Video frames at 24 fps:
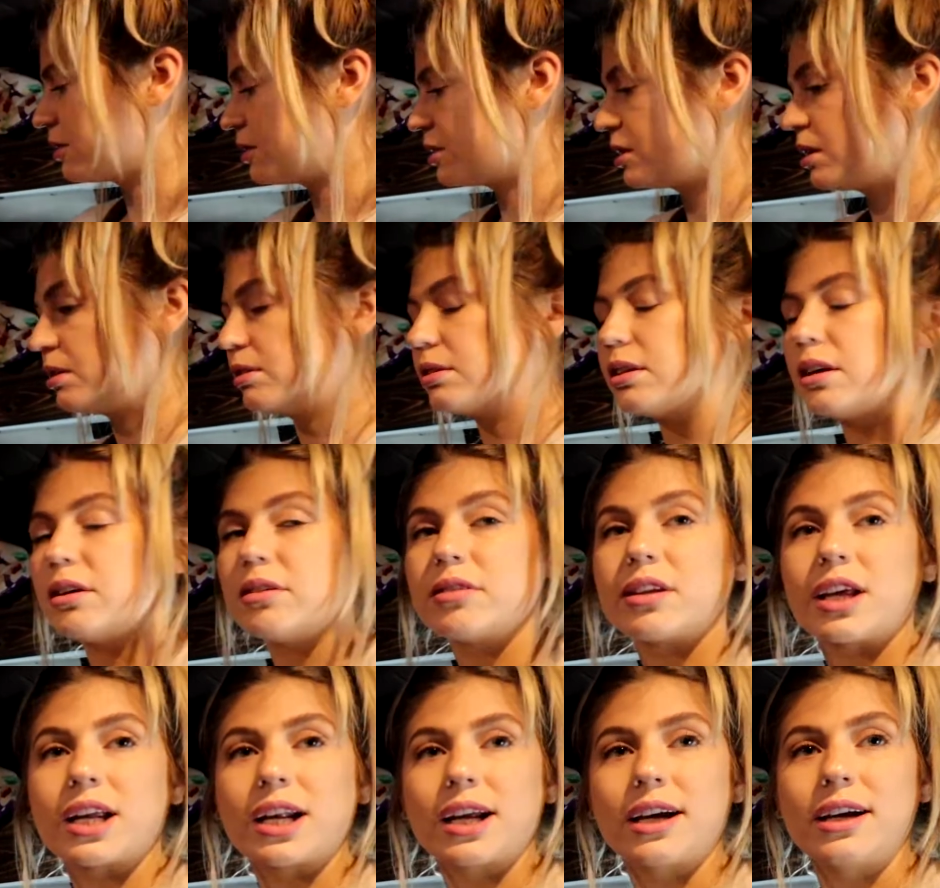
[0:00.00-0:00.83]
so low
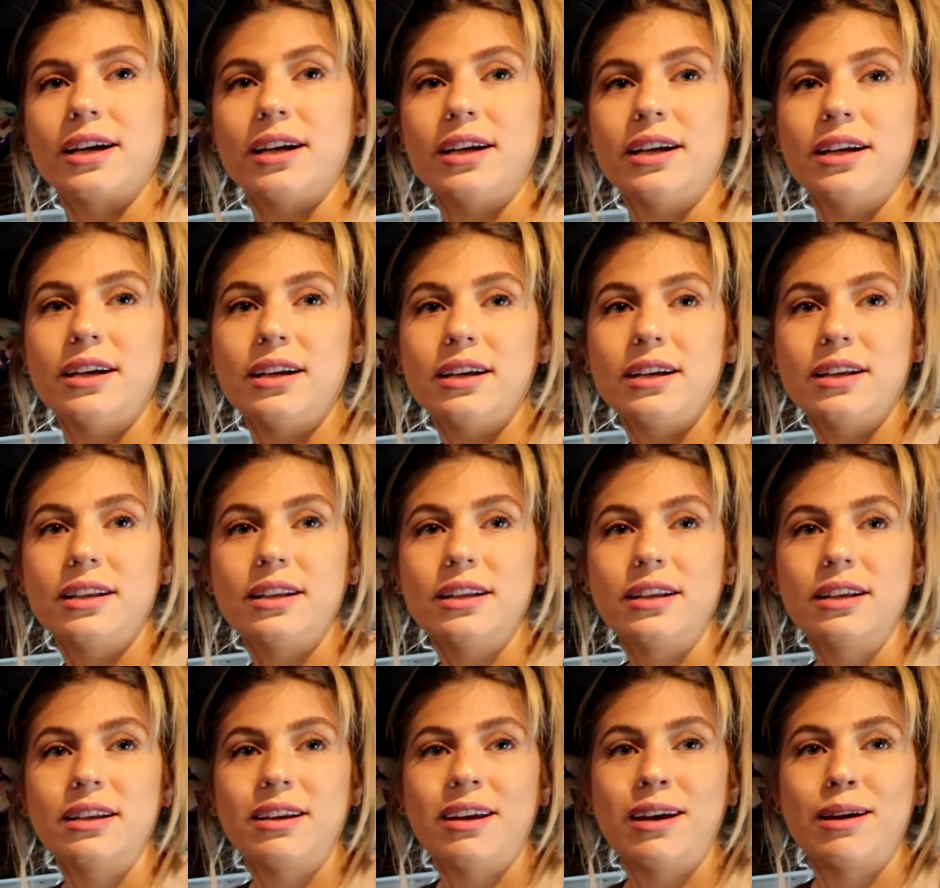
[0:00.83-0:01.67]
that I
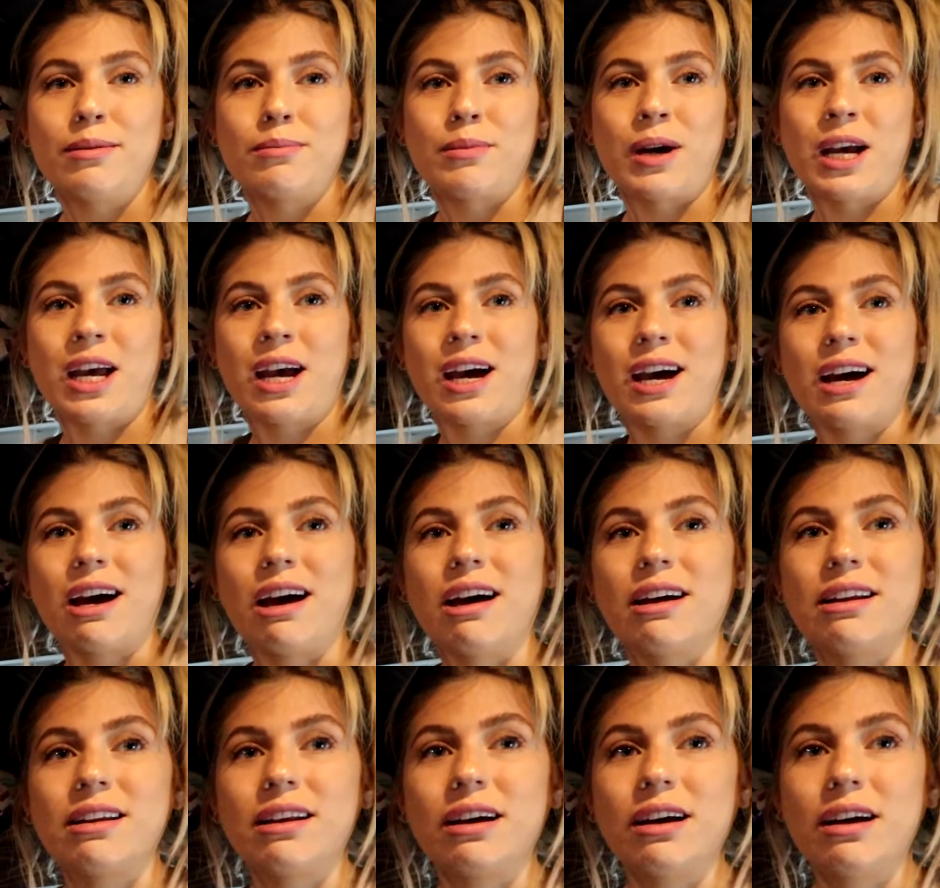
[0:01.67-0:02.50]
hit my
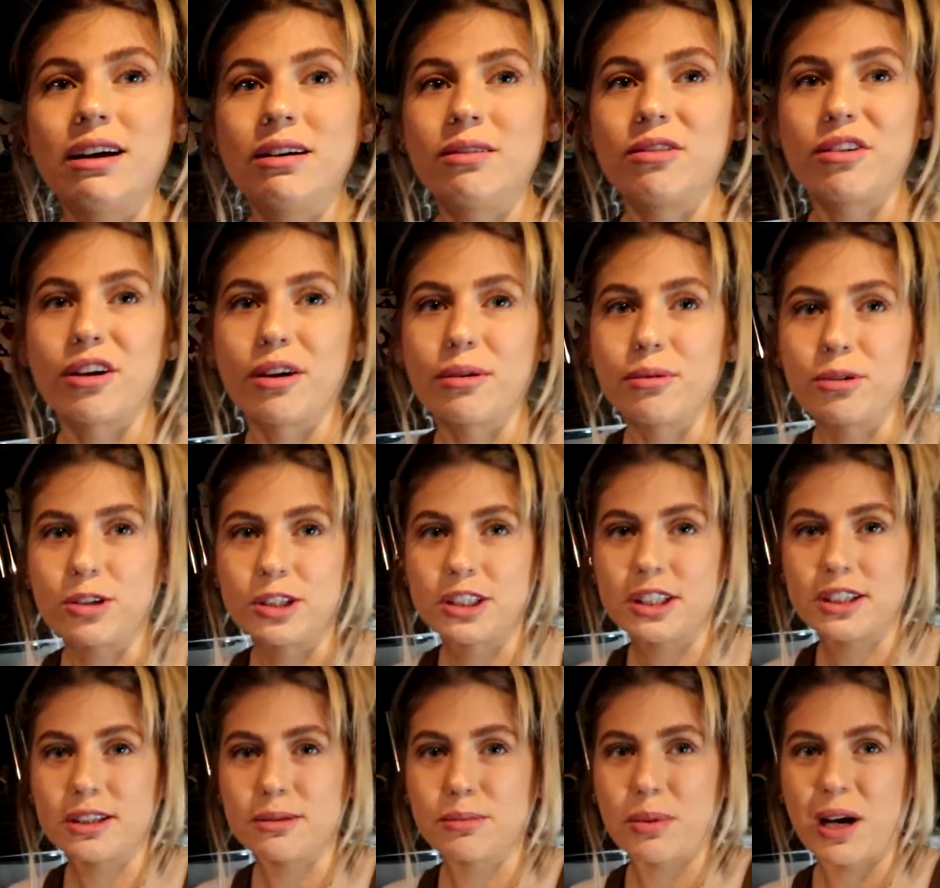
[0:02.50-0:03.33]
head when I'm
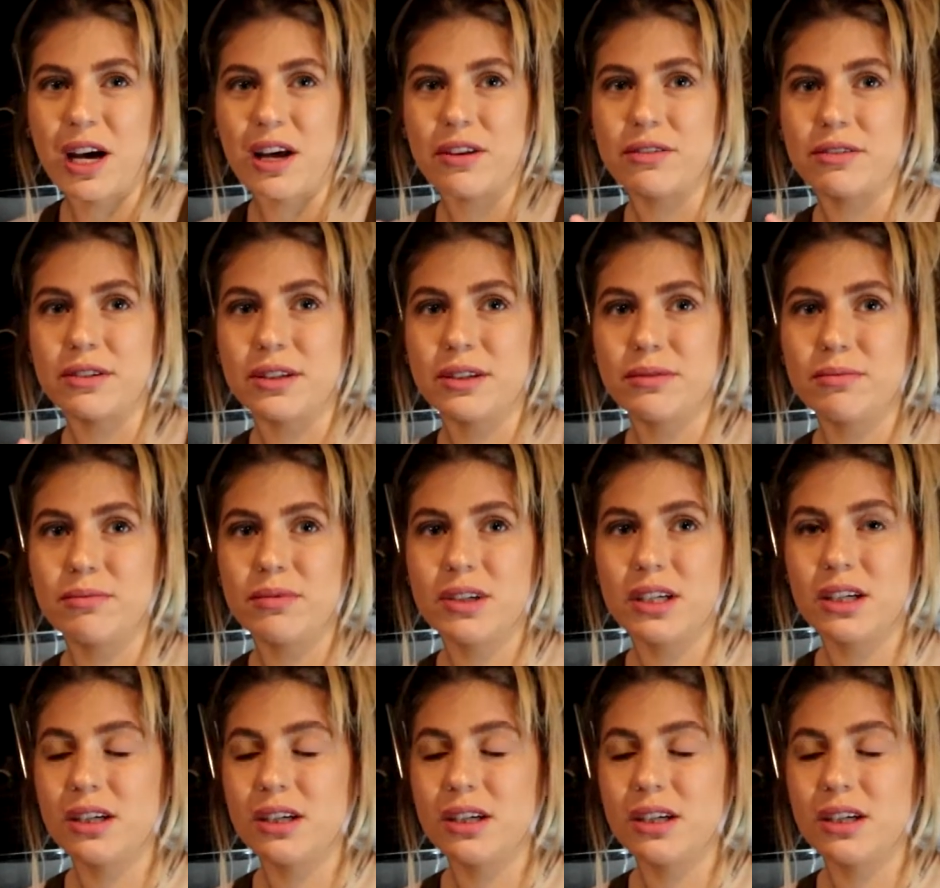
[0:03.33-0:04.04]
going to the bathroom.